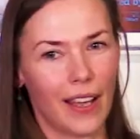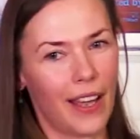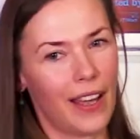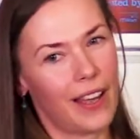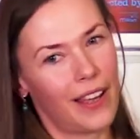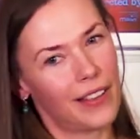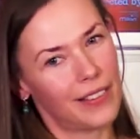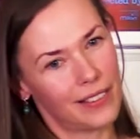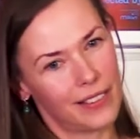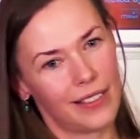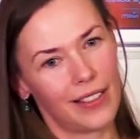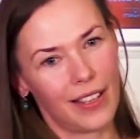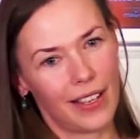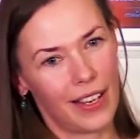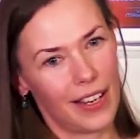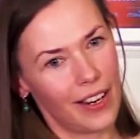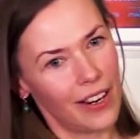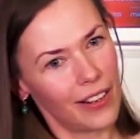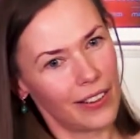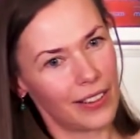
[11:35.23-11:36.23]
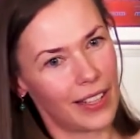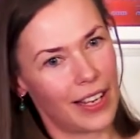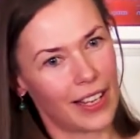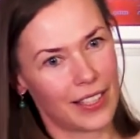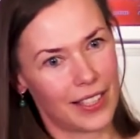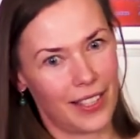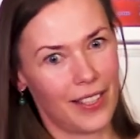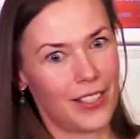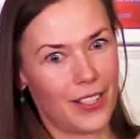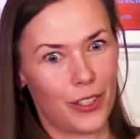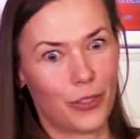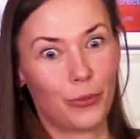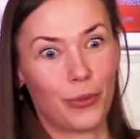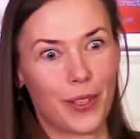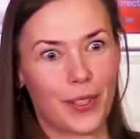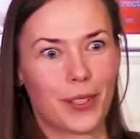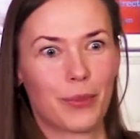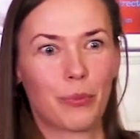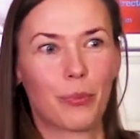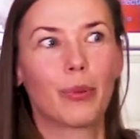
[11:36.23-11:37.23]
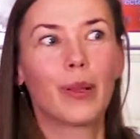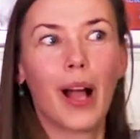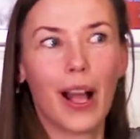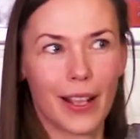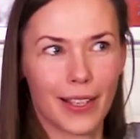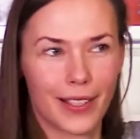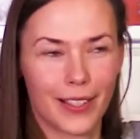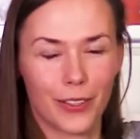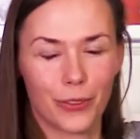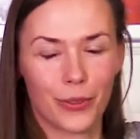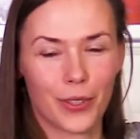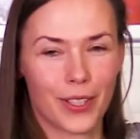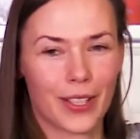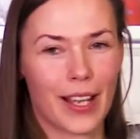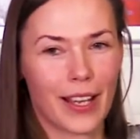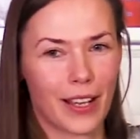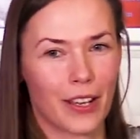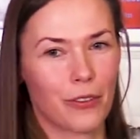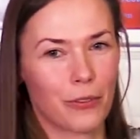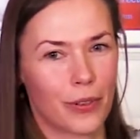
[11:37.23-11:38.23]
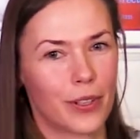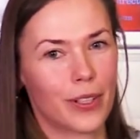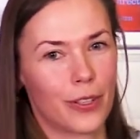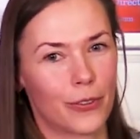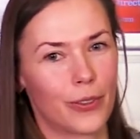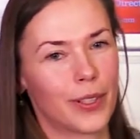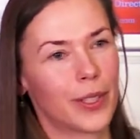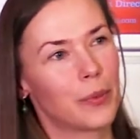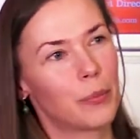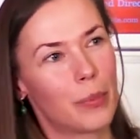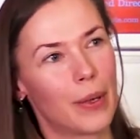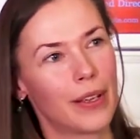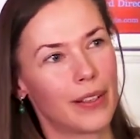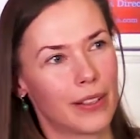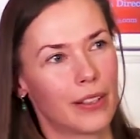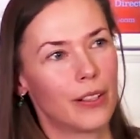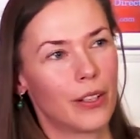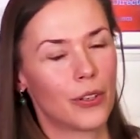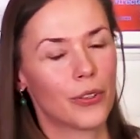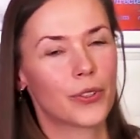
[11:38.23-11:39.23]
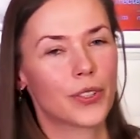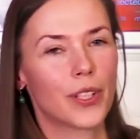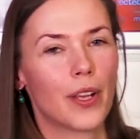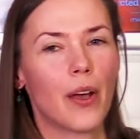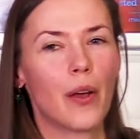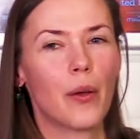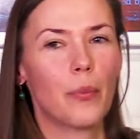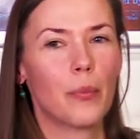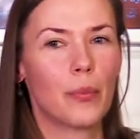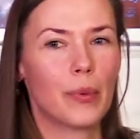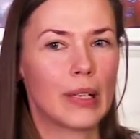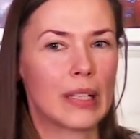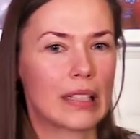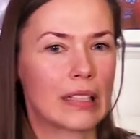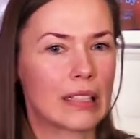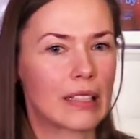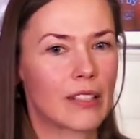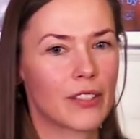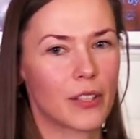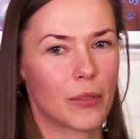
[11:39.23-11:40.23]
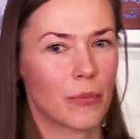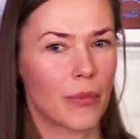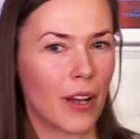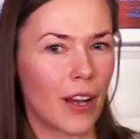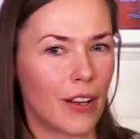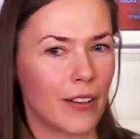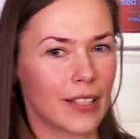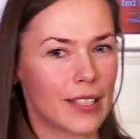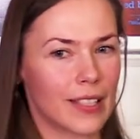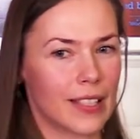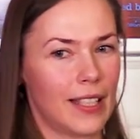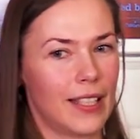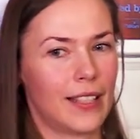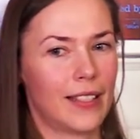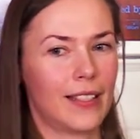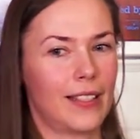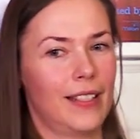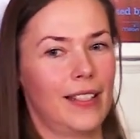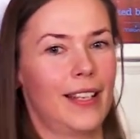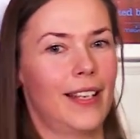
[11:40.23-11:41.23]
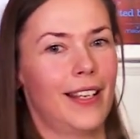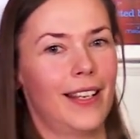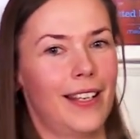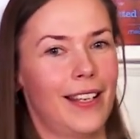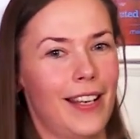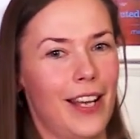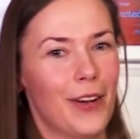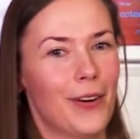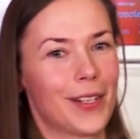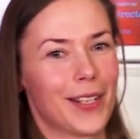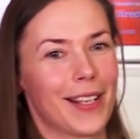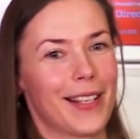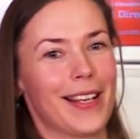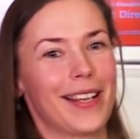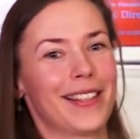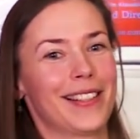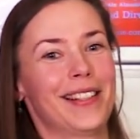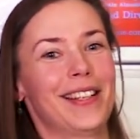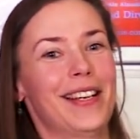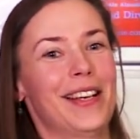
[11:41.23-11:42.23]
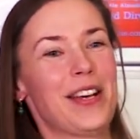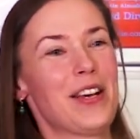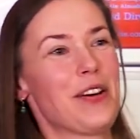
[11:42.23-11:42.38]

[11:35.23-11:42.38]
And here, like, since it was plus, it was like a really, really big close-up, and somehow it's like, I want to like,